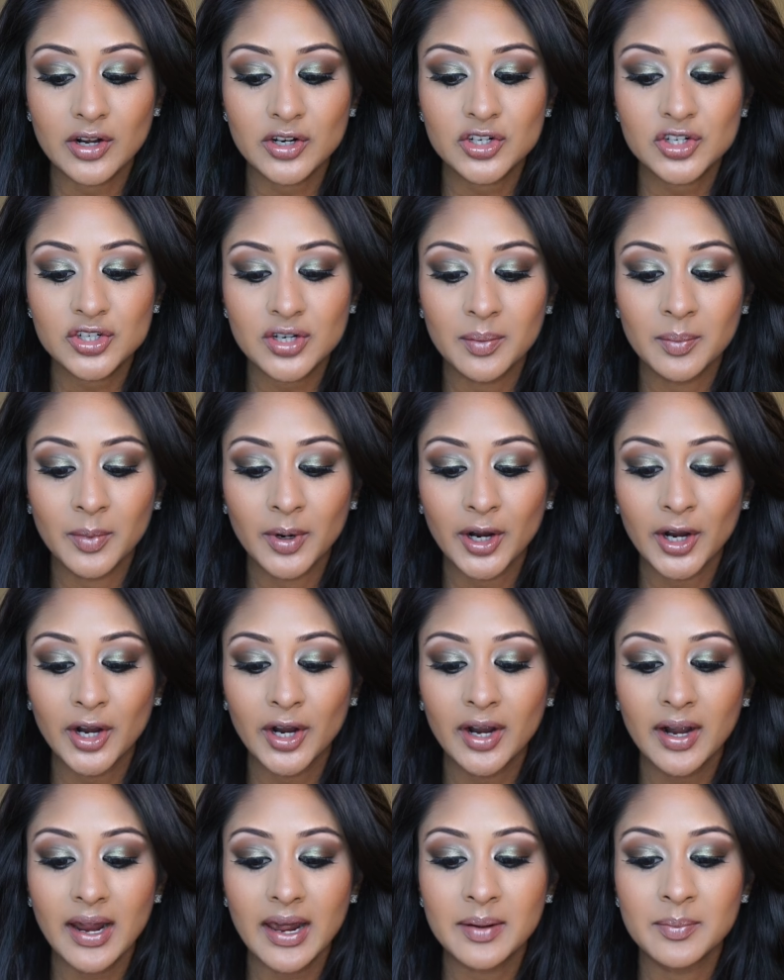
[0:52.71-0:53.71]

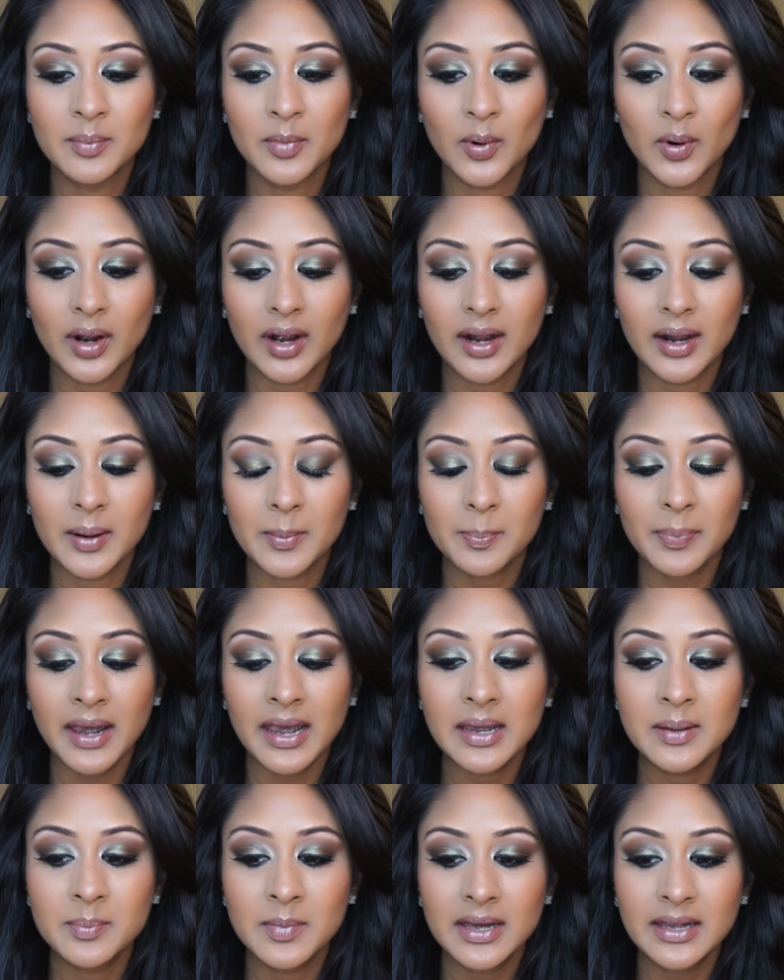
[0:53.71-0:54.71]
shimmer and more
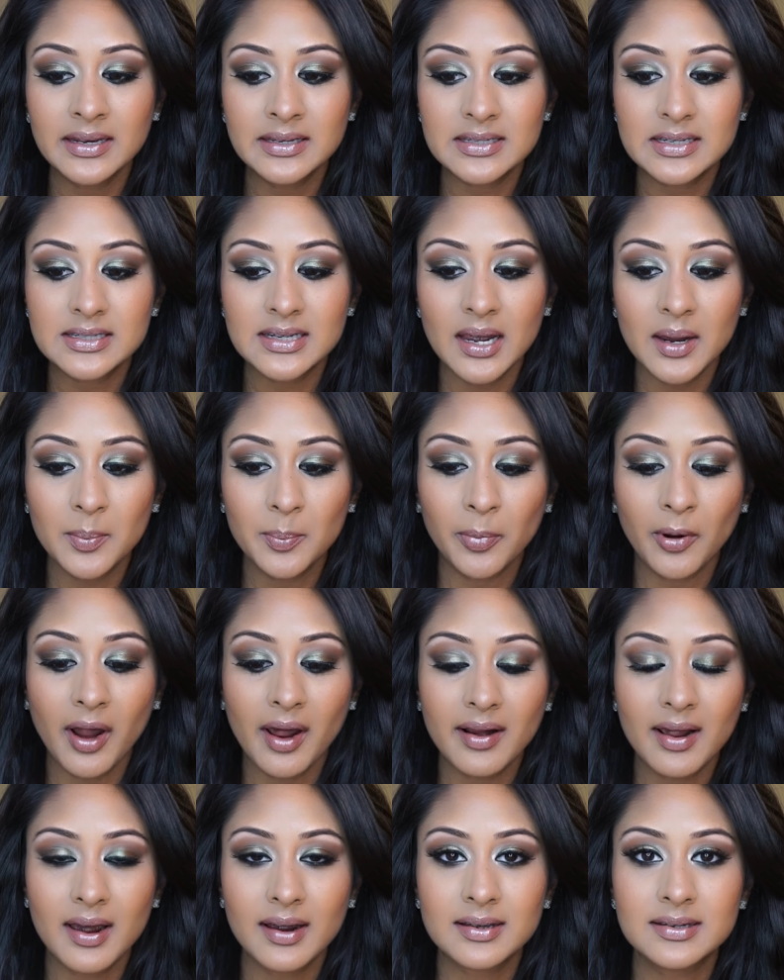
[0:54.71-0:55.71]
pigment type
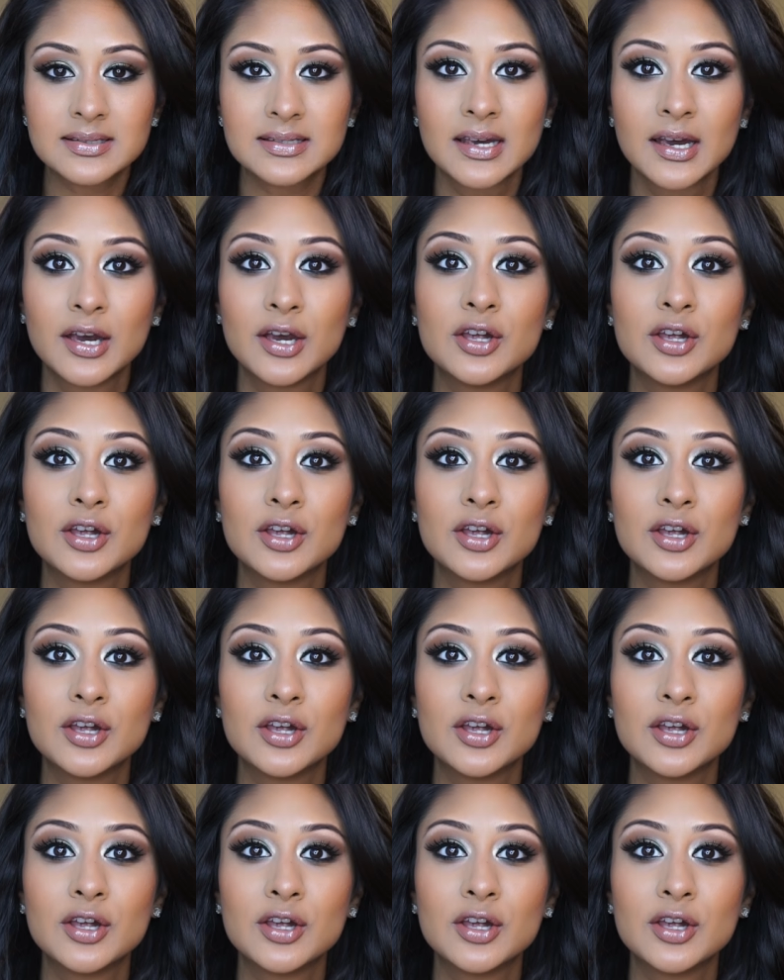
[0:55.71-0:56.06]
products